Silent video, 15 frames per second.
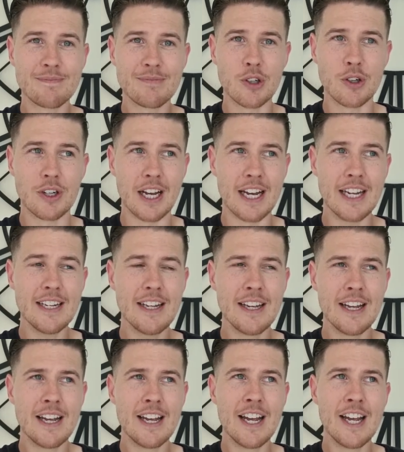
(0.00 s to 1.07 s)
okay?
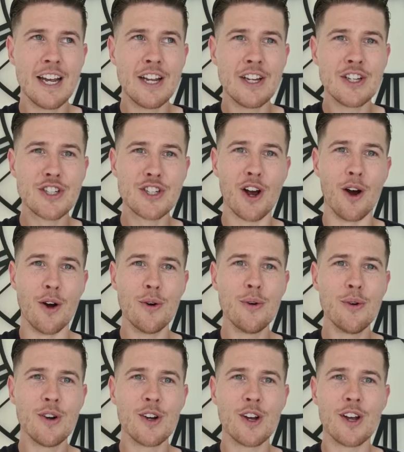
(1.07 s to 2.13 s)

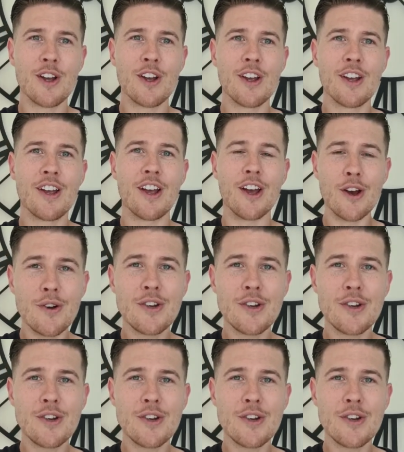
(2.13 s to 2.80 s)
So who